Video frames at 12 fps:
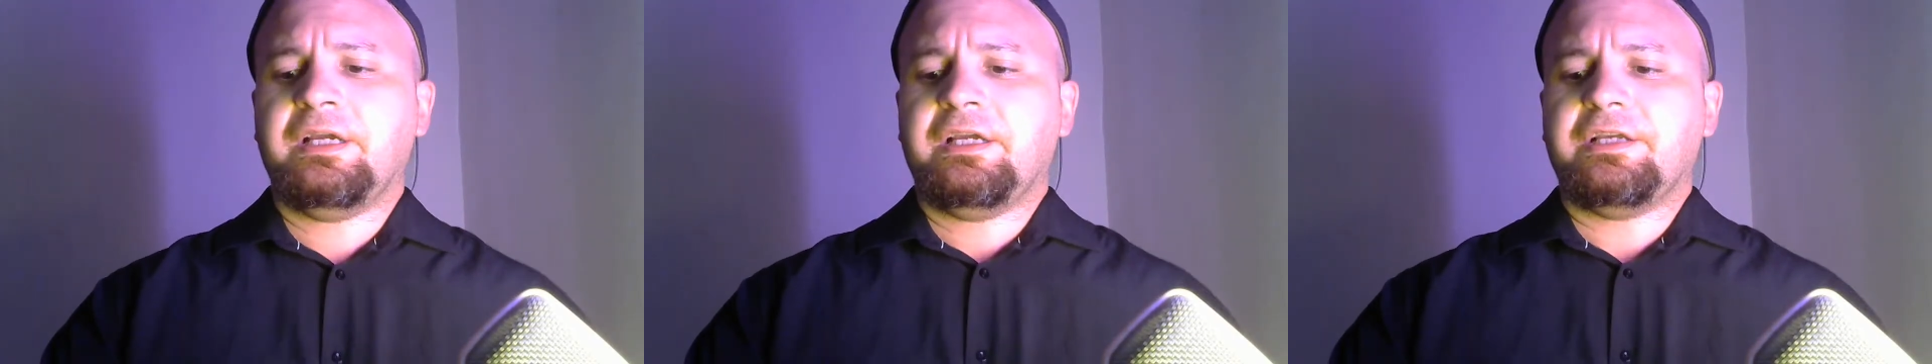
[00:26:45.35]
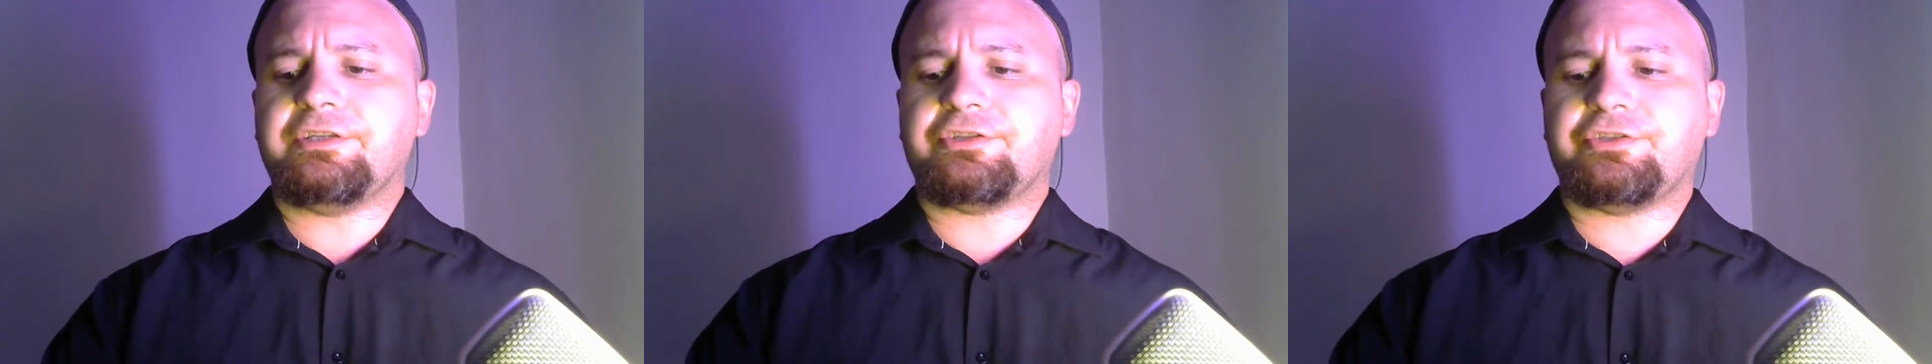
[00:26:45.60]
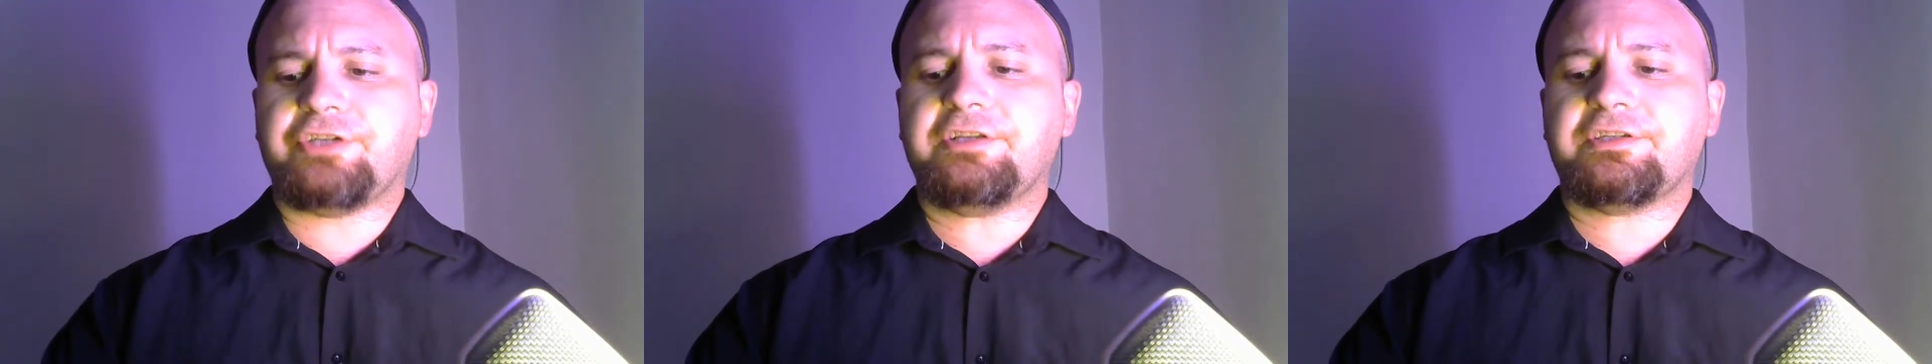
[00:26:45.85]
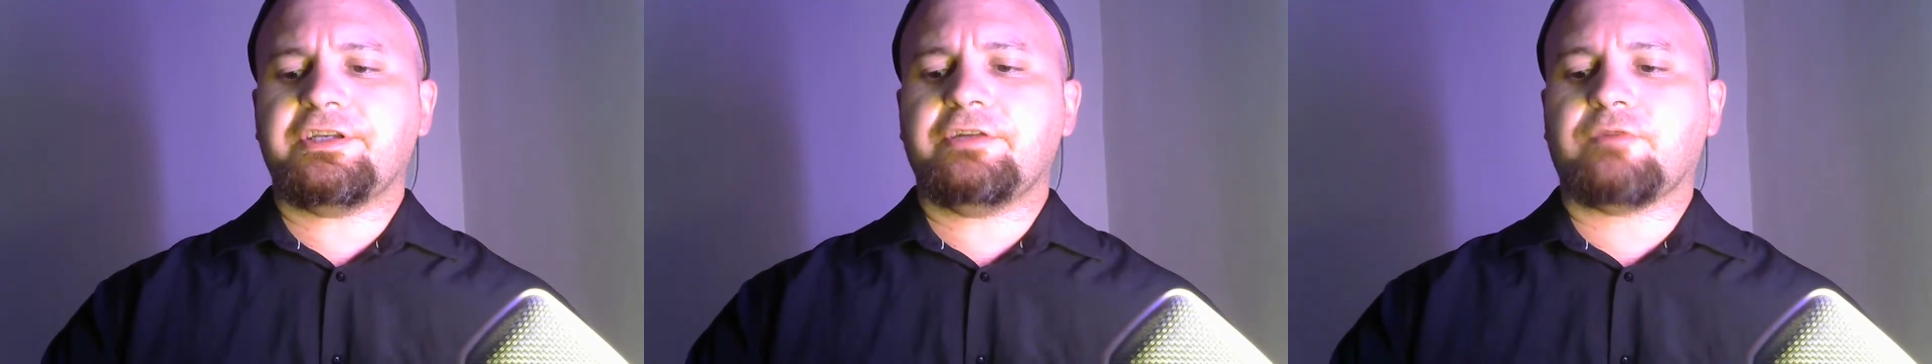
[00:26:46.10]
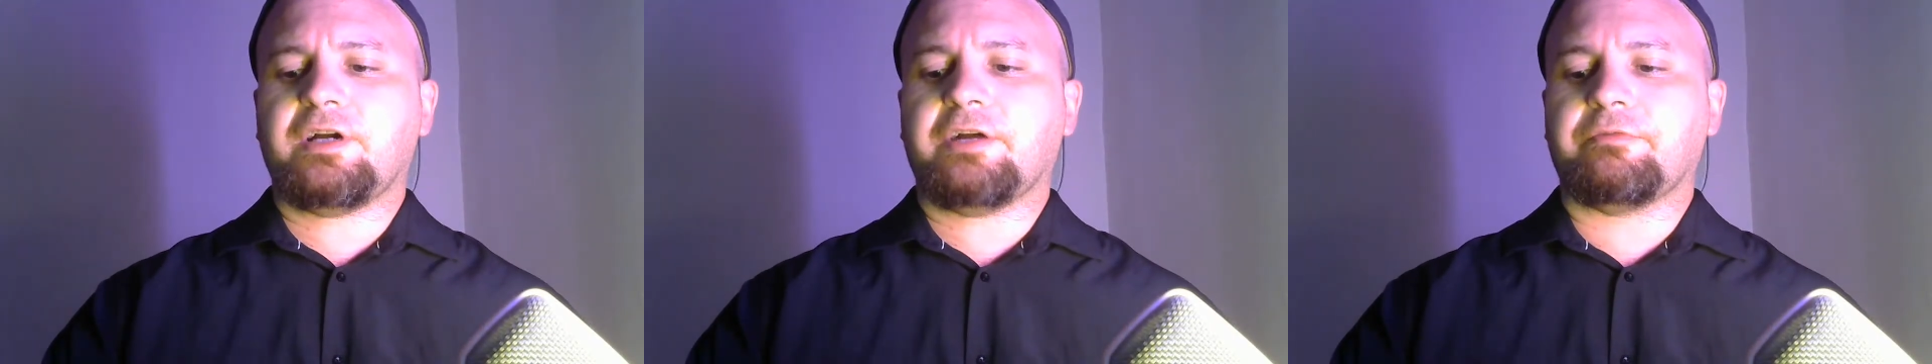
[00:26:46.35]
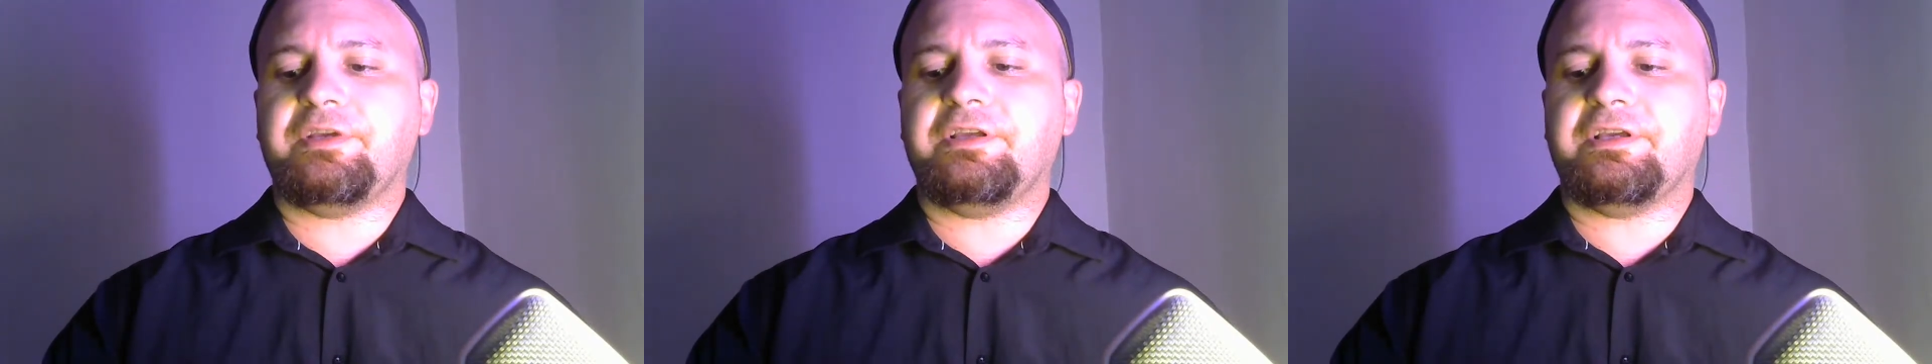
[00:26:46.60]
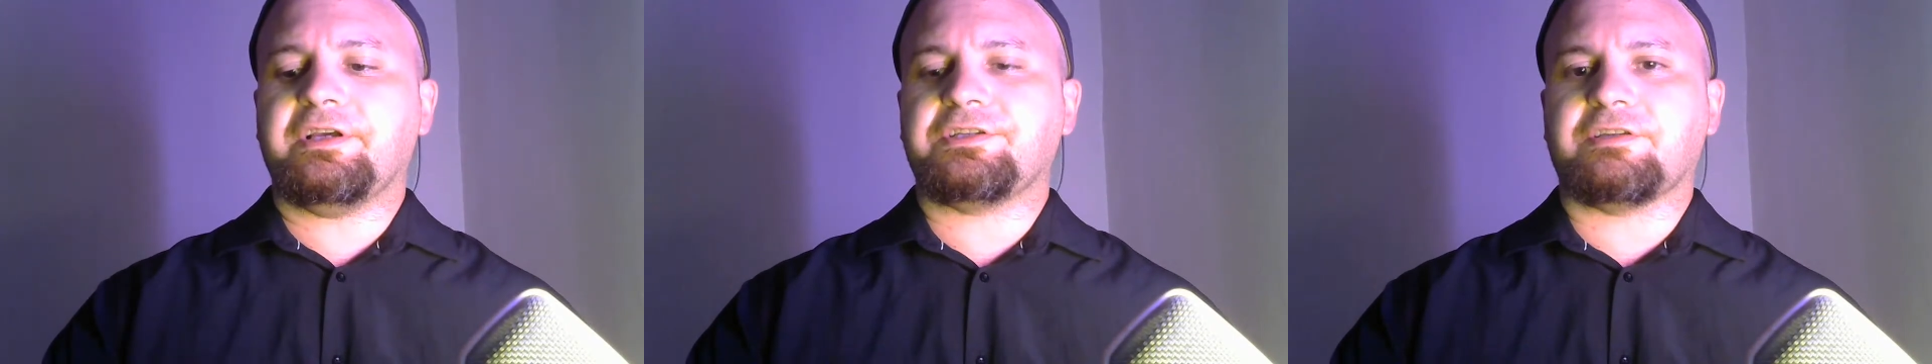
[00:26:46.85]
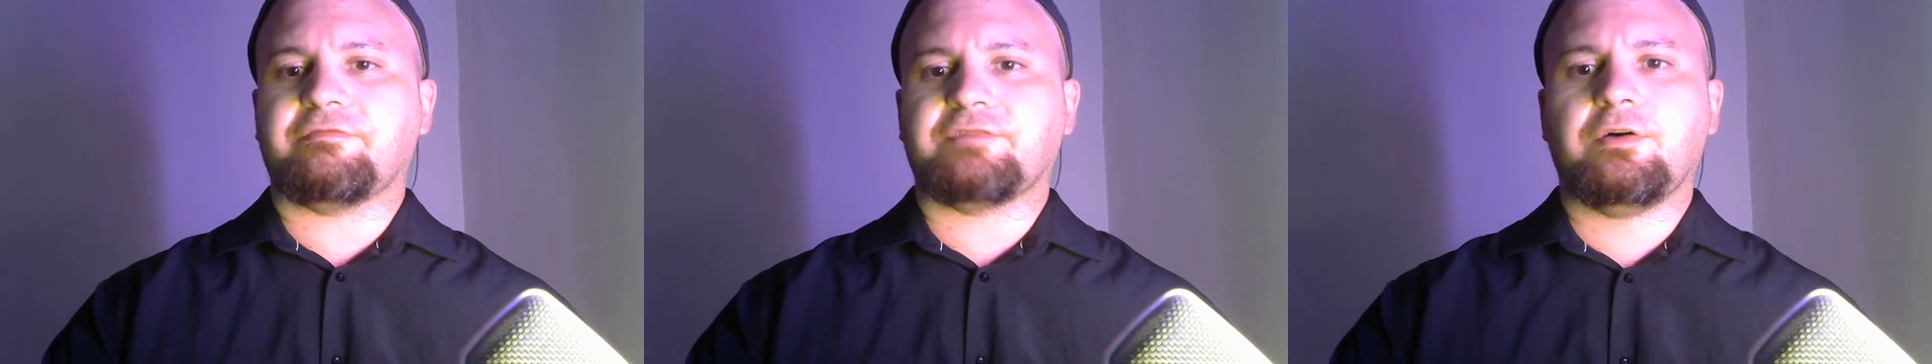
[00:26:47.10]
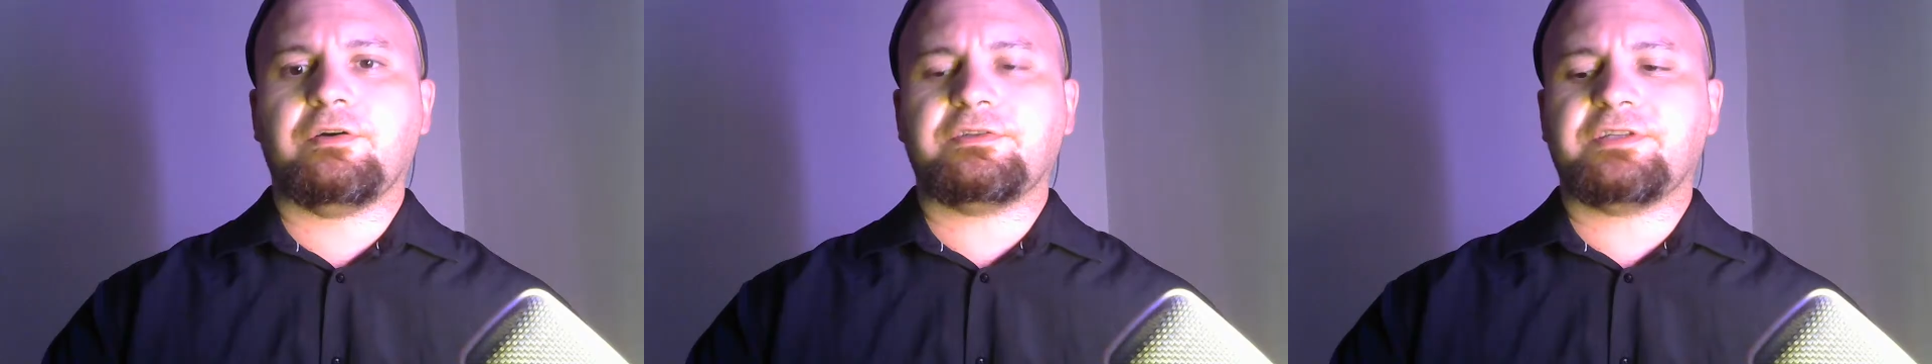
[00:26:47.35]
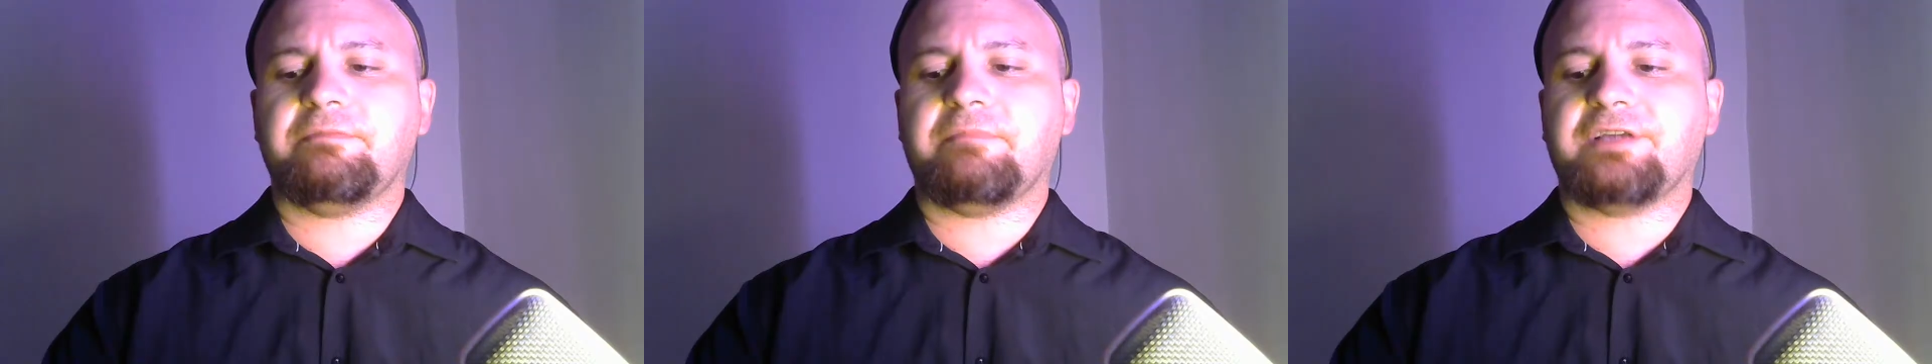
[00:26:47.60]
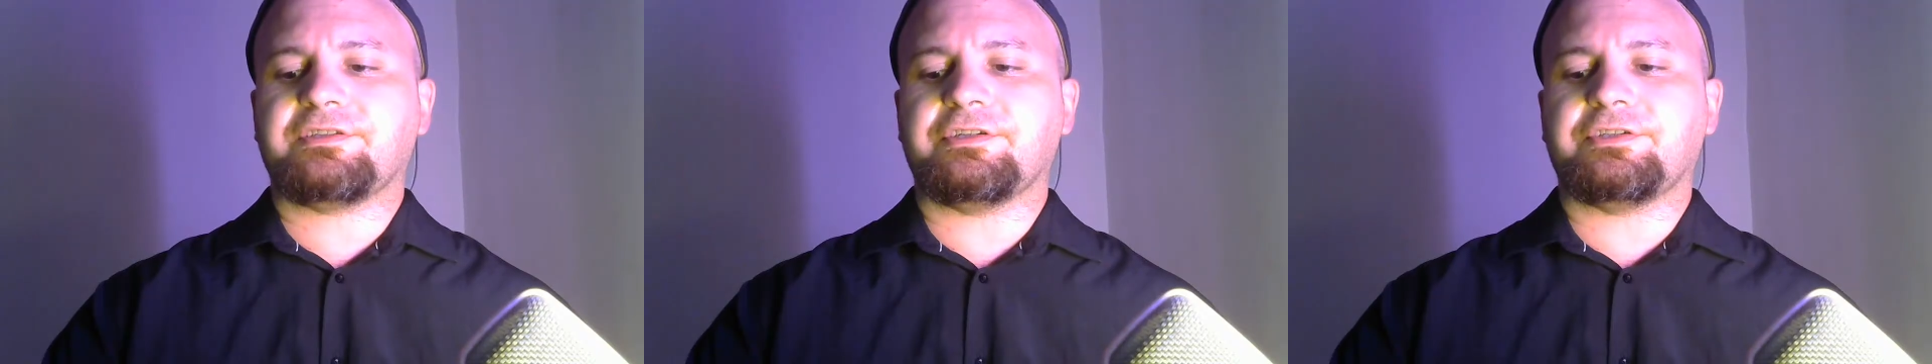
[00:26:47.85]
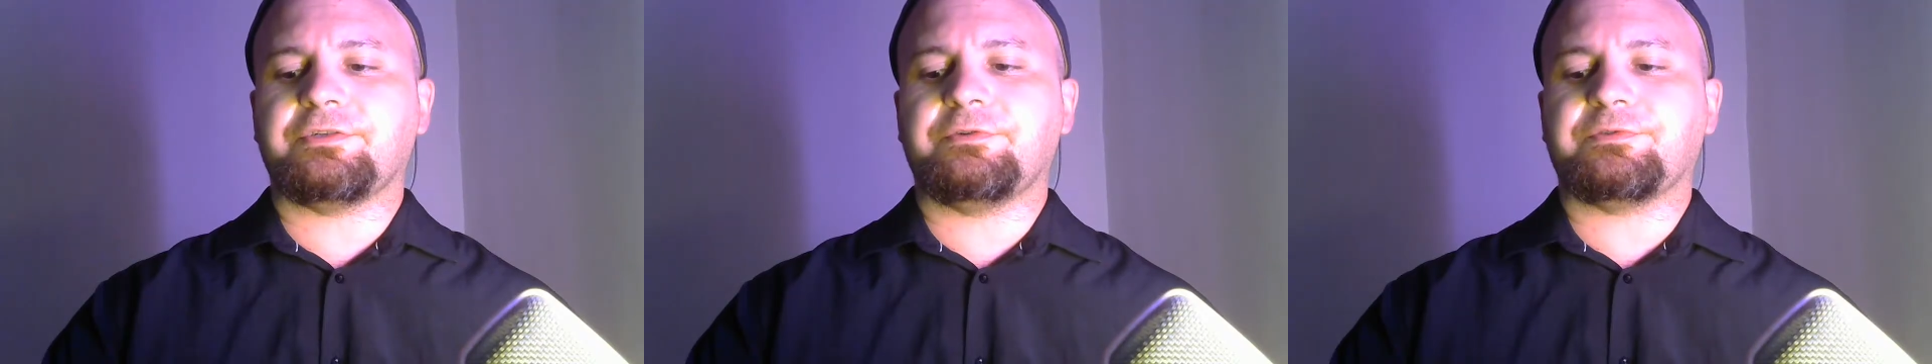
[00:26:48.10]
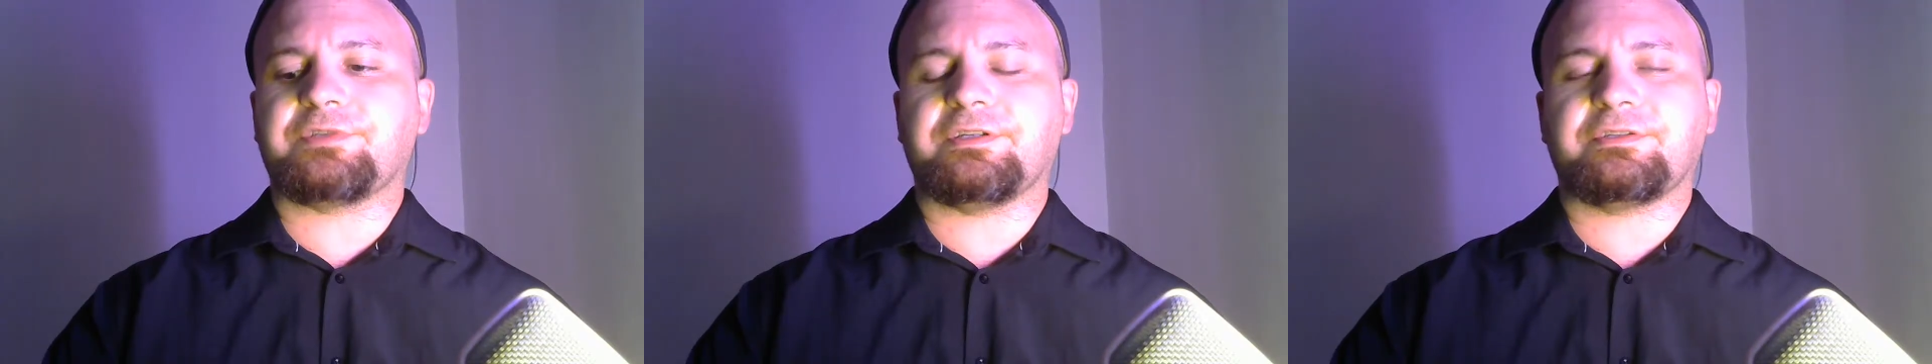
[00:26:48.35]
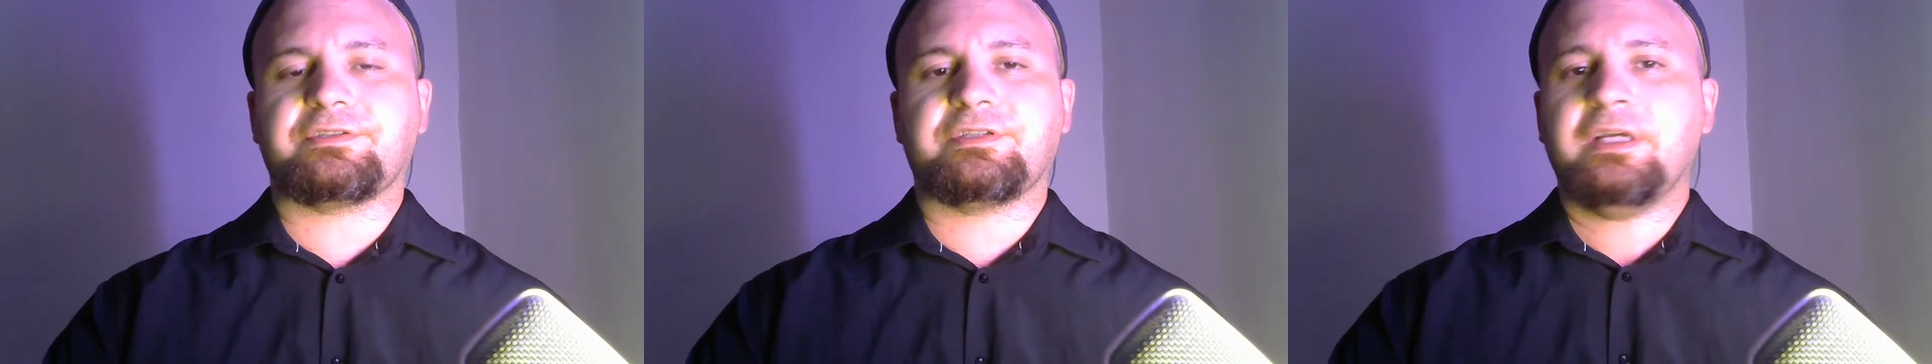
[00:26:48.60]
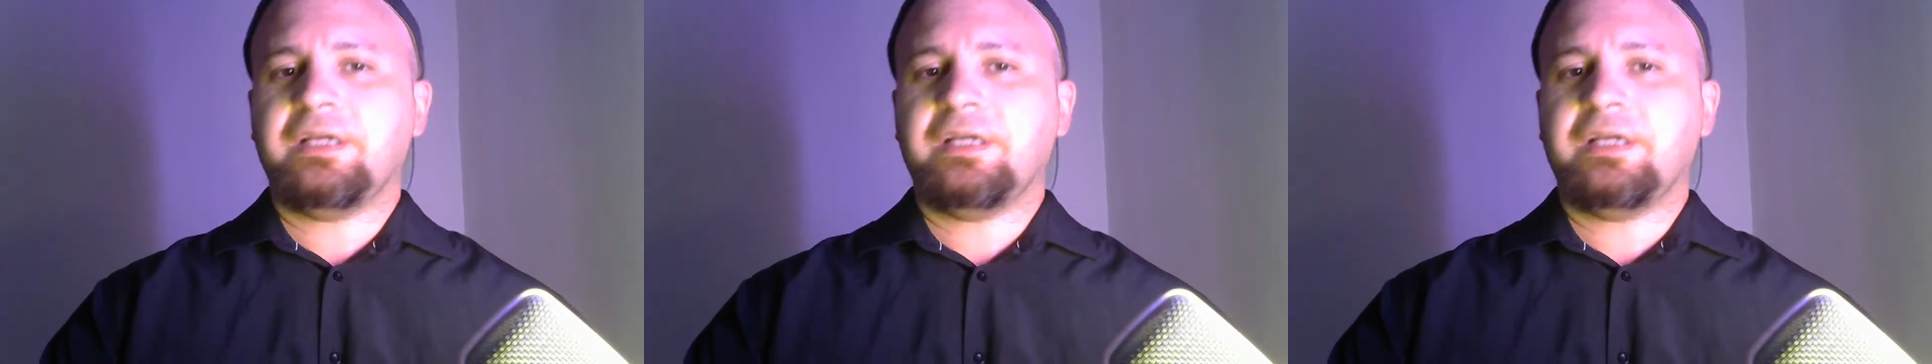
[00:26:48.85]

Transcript: is Jason Rodriguez of Taunton, Massachusetts.